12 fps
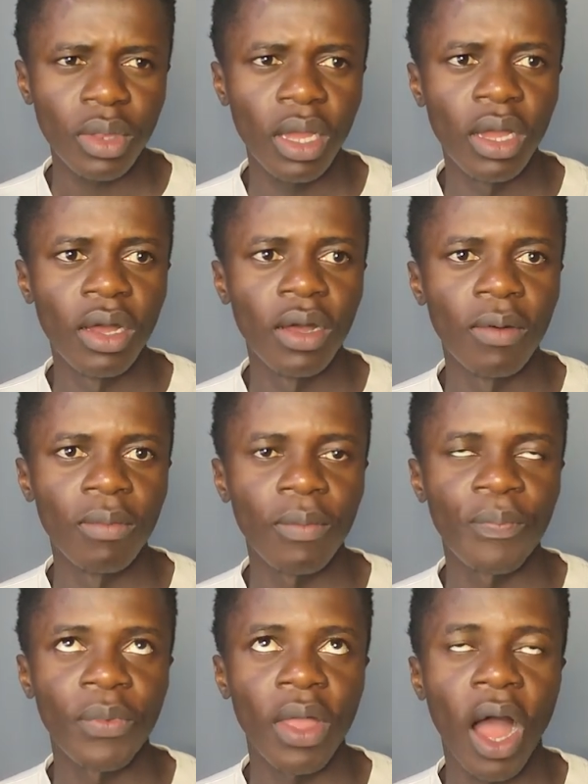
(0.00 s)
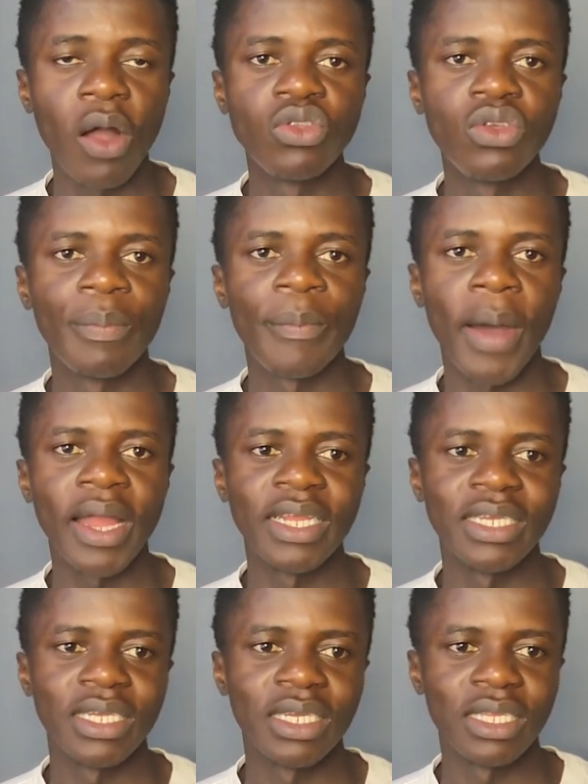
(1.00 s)
how do you
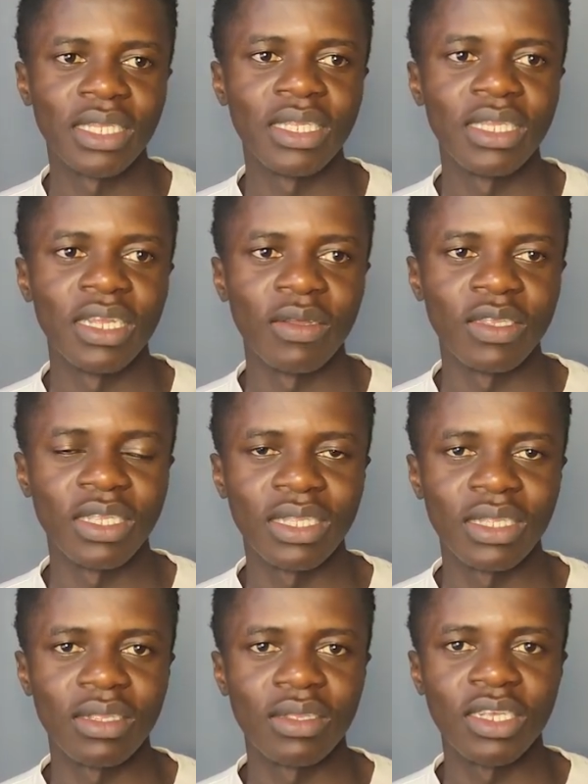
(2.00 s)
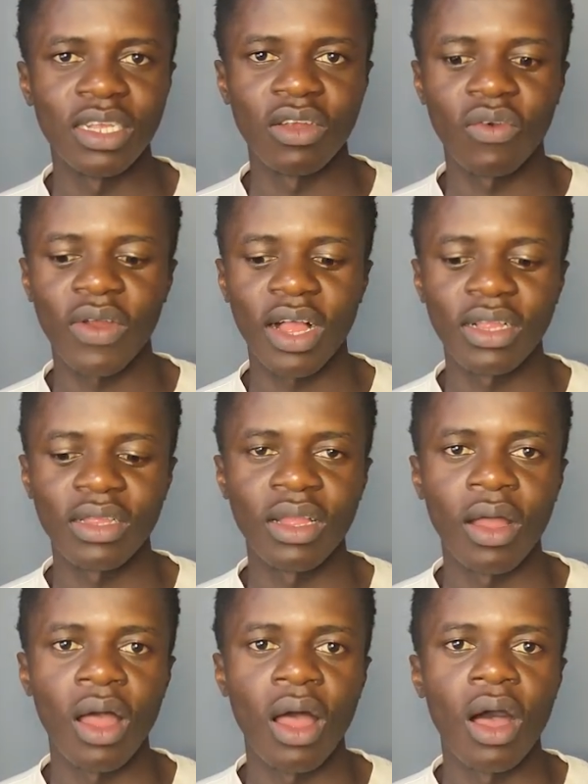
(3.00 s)
manage this general,
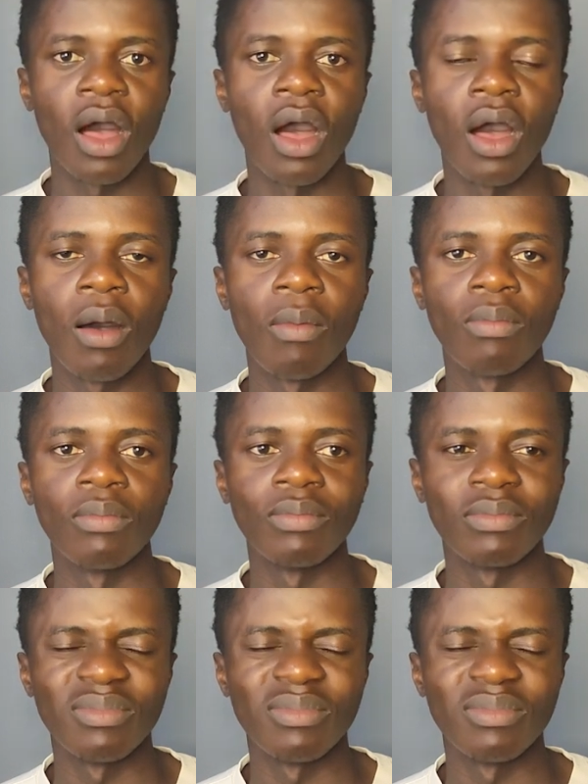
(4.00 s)
um,